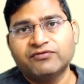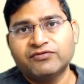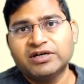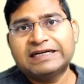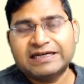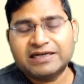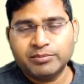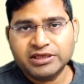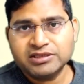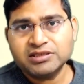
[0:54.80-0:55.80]
different
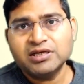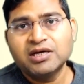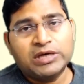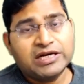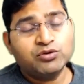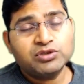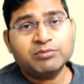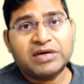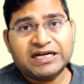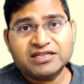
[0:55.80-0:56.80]
databases. We are using
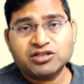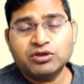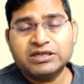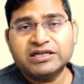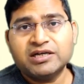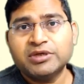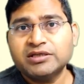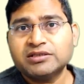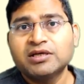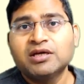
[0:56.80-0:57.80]
MySQL
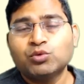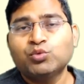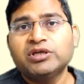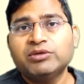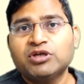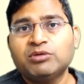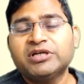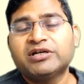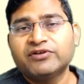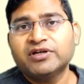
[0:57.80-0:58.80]
database, so we will be
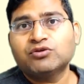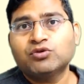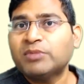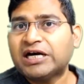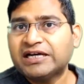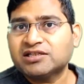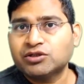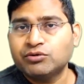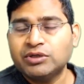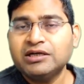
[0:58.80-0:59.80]
referring to
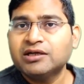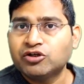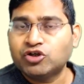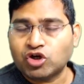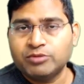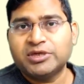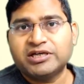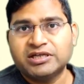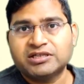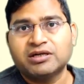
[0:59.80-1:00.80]
MySQL
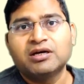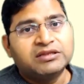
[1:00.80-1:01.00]
documentation.